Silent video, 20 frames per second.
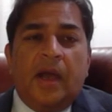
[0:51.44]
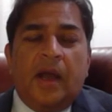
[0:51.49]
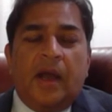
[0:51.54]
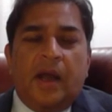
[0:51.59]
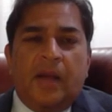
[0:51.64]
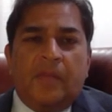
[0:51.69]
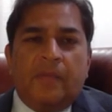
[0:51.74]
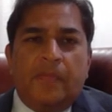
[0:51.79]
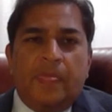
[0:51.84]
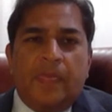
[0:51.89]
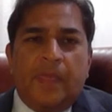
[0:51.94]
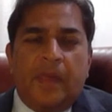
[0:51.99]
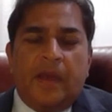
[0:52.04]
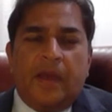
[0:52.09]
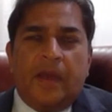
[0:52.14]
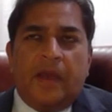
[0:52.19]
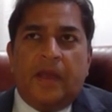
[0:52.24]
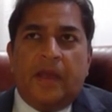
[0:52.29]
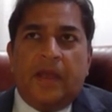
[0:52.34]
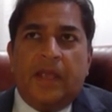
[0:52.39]

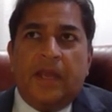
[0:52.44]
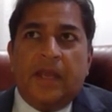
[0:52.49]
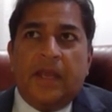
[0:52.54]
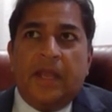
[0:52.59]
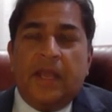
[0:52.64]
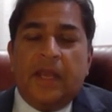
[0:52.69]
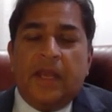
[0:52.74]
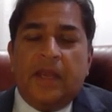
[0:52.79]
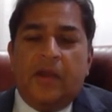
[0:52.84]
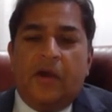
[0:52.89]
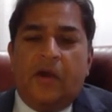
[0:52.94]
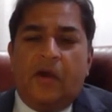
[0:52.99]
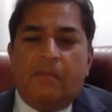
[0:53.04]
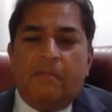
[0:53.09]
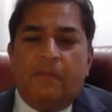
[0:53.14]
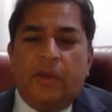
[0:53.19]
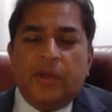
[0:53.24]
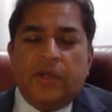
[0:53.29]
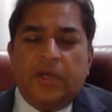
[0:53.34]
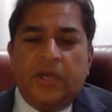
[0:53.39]
In our
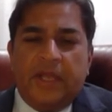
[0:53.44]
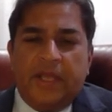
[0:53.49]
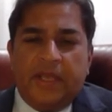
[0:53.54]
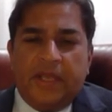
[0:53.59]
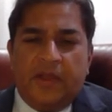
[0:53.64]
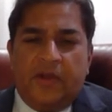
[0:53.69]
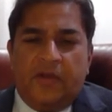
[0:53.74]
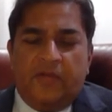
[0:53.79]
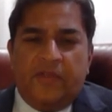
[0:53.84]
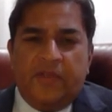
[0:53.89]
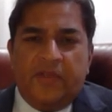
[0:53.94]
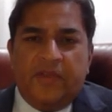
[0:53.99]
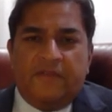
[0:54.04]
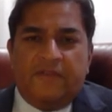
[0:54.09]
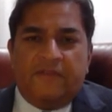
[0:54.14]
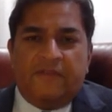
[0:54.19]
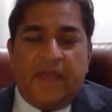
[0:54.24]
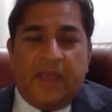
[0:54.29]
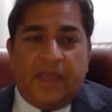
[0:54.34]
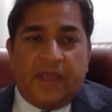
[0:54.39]
modelling of the
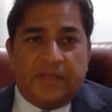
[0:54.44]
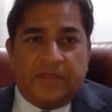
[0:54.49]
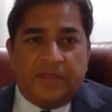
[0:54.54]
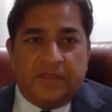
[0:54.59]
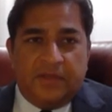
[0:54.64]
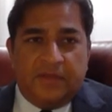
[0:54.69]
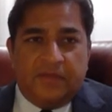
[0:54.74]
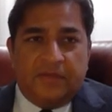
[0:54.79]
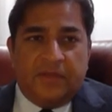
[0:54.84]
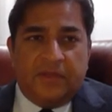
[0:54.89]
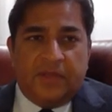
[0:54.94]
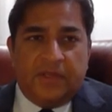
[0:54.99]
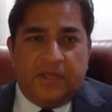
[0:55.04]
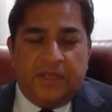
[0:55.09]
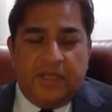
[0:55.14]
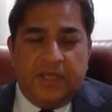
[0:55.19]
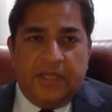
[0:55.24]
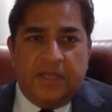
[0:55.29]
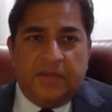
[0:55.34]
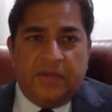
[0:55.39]
effect of the
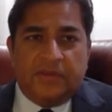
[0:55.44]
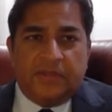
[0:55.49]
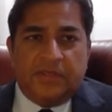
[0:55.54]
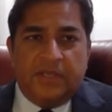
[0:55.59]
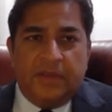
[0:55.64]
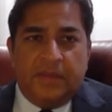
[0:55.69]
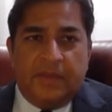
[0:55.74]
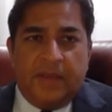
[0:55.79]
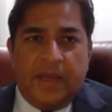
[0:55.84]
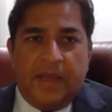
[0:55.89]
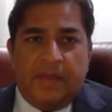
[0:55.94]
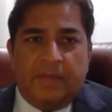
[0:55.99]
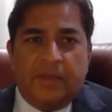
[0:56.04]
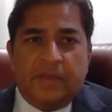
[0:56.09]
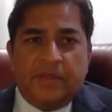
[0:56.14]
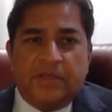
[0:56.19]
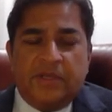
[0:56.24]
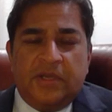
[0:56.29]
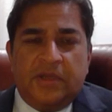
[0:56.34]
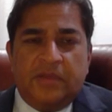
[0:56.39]
EU CBAM
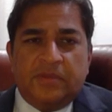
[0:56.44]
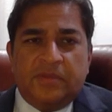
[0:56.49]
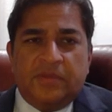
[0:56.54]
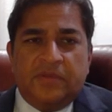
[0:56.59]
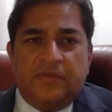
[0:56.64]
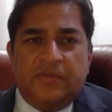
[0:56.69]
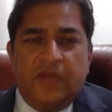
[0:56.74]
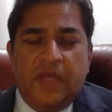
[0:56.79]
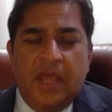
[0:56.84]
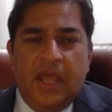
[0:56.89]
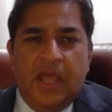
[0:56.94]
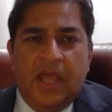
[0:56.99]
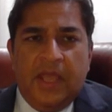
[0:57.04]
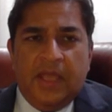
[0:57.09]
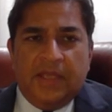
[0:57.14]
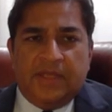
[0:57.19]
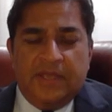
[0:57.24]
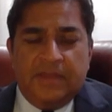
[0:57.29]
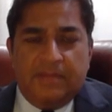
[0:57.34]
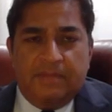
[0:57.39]
in terms of
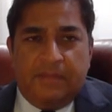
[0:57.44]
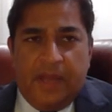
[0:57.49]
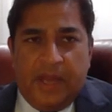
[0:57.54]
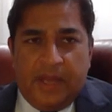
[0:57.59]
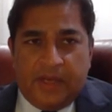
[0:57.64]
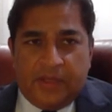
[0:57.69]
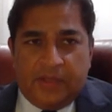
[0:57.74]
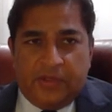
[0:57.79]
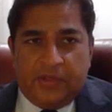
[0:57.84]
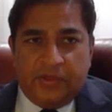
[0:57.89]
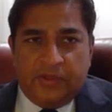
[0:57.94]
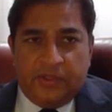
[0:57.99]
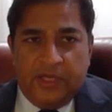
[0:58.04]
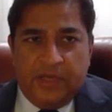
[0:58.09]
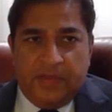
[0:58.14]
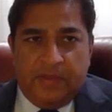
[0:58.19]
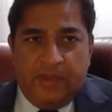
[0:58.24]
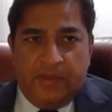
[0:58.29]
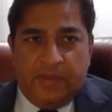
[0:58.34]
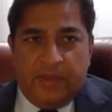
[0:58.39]
its impact on
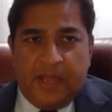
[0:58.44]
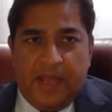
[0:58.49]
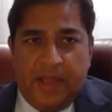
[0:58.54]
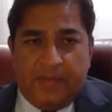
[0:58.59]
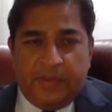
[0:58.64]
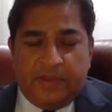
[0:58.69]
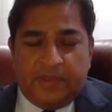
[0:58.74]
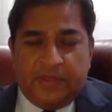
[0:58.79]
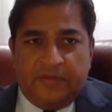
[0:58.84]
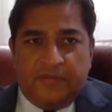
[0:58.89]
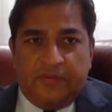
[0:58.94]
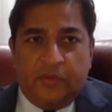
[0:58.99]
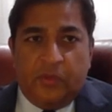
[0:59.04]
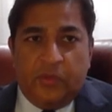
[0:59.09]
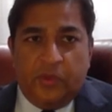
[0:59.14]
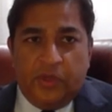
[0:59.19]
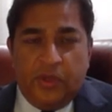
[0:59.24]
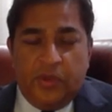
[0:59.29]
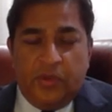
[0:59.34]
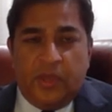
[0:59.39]
GDP per capita
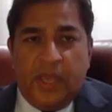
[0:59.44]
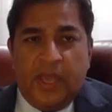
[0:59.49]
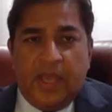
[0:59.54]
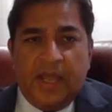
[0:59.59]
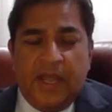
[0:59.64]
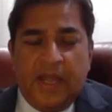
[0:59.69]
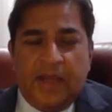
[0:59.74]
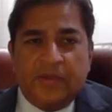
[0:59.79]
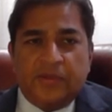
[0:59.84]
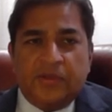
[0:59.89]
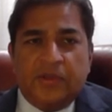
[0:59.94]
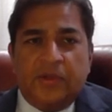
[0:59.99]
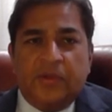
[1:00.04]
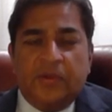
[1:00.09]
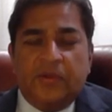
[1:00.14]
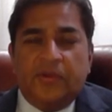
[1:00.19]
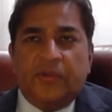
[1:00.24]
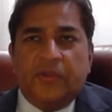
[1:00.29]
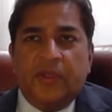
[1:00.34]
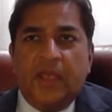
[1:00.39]
for UK
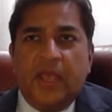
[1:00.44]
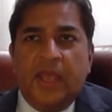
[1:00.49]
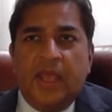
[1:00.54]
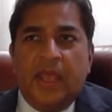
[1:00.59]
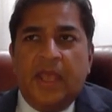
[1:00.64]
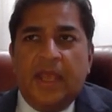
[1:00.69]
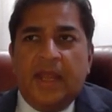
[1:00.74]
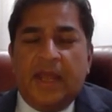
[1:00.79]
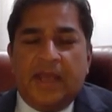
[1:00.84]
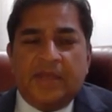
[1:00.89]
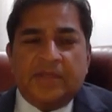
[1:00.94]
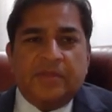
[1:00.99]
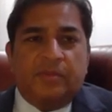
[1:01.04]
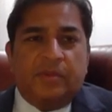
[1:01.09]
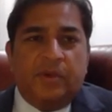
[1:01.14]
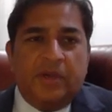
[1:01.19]
households, it has a